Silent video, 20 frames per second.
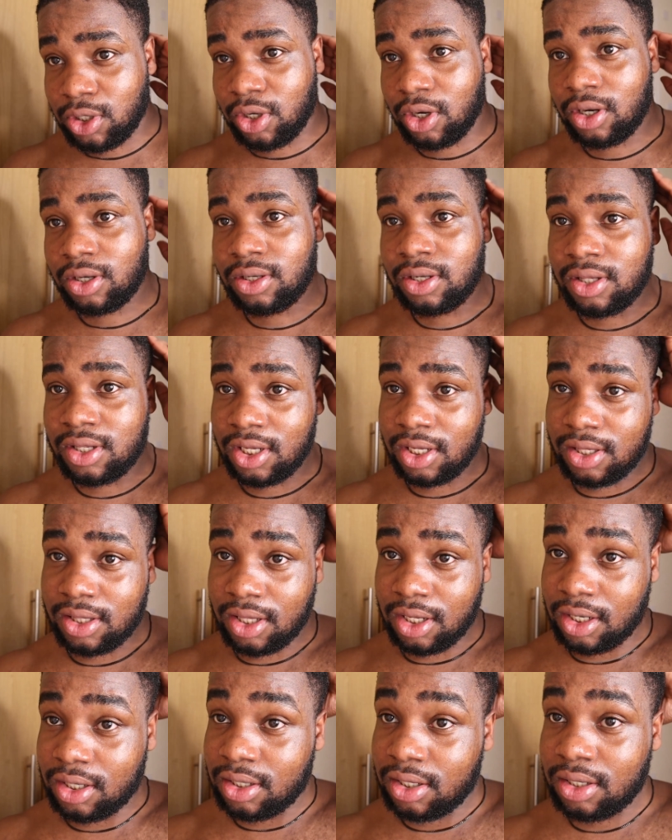done, teeth
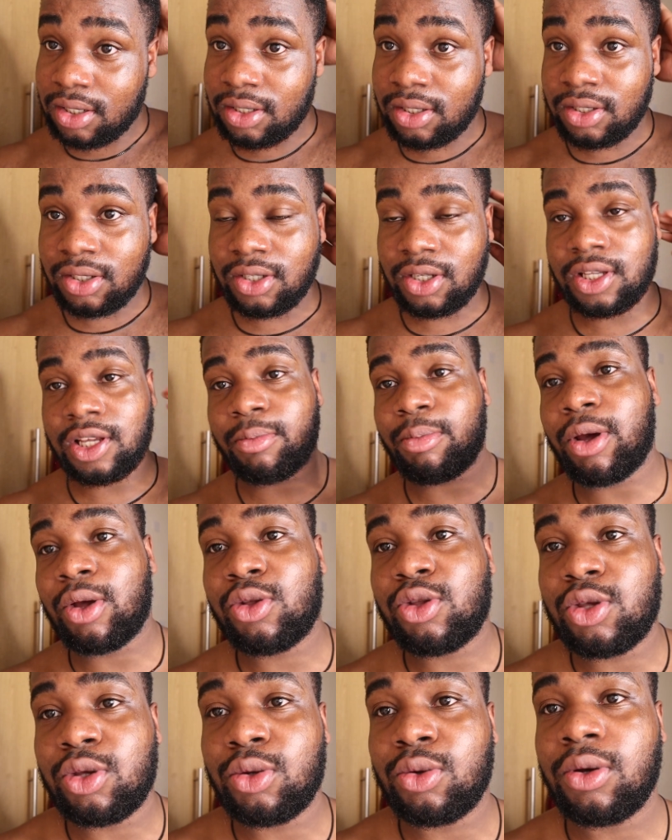done. Just
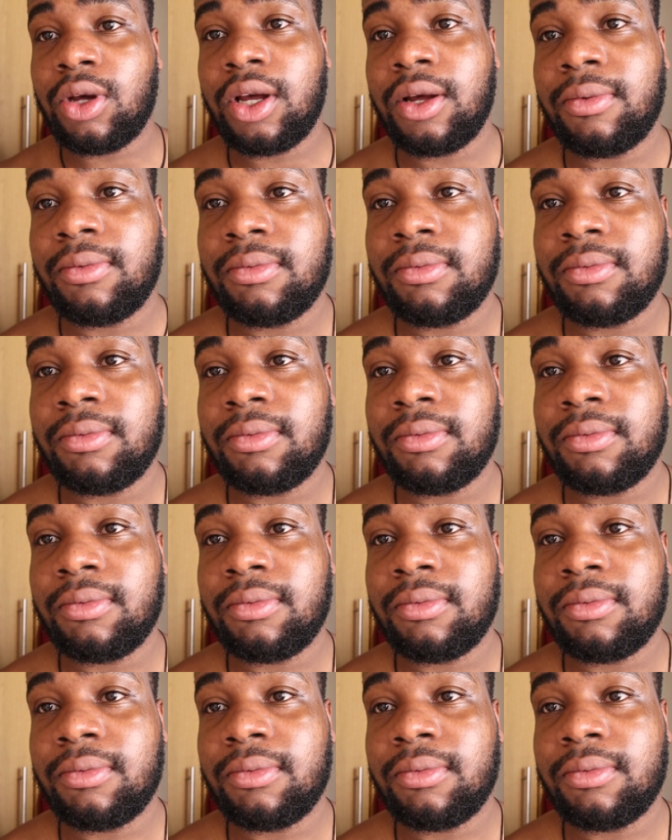about to